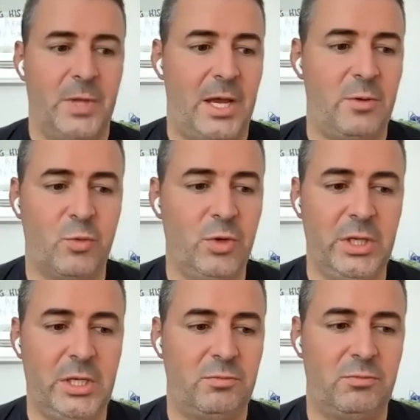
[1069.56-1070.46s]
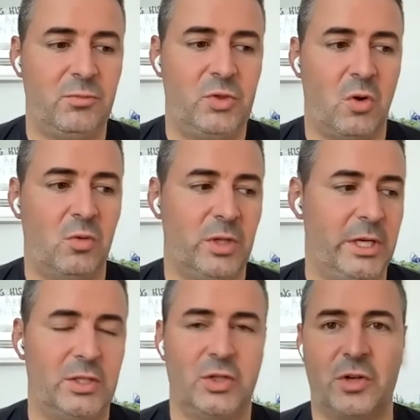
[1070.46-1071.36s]
I really don't
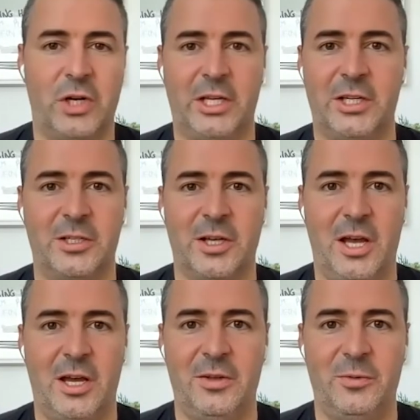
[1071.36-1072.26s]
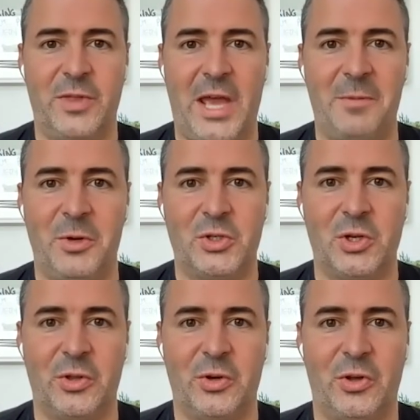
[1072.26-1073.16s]
like to drink uh, that much
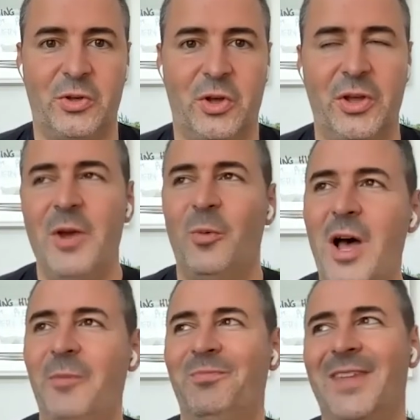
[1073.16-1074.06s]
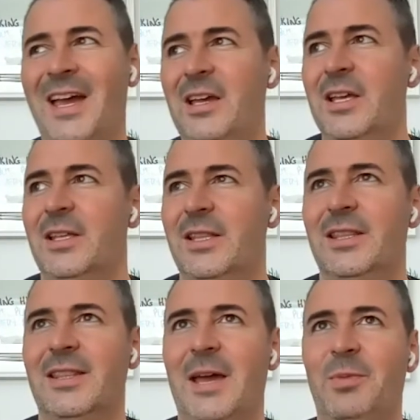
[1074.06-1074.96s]
other alcohol. Well, nah.
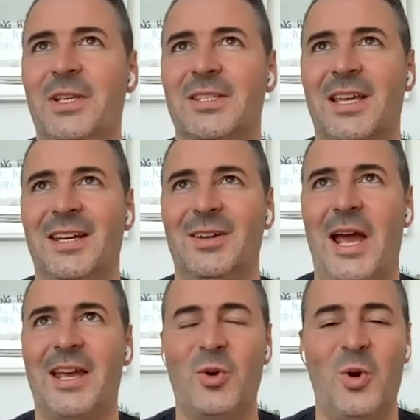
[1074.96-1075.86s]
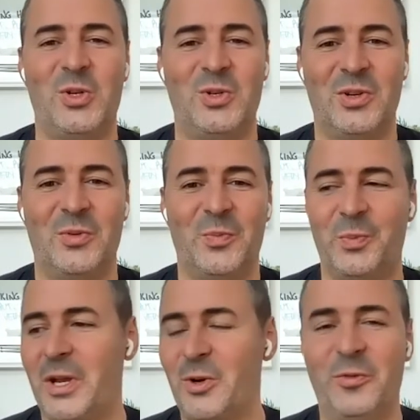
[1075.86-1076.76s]
That being said, I go.
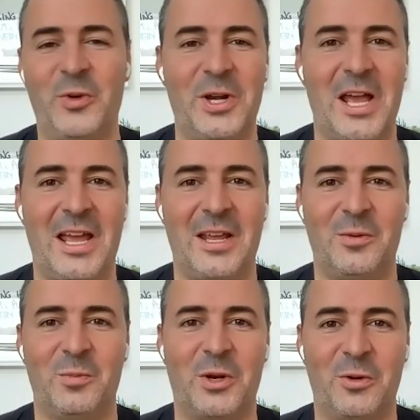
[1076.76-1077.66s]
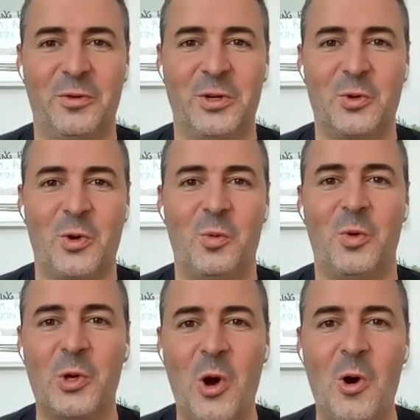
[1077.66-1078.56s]
My girlfriend and I, my girlfriend Nicole,
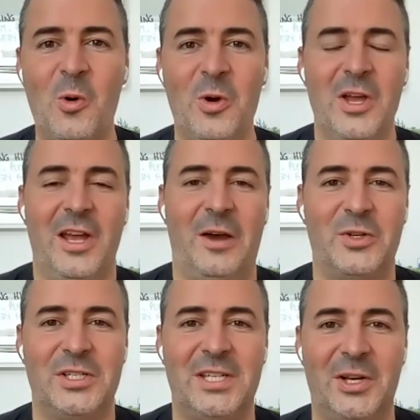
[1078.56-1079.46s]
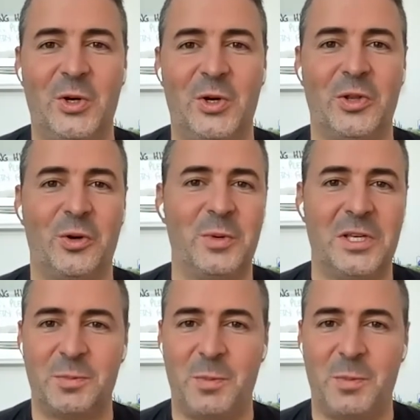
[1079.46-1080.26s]
will go out to dinner, and there will be a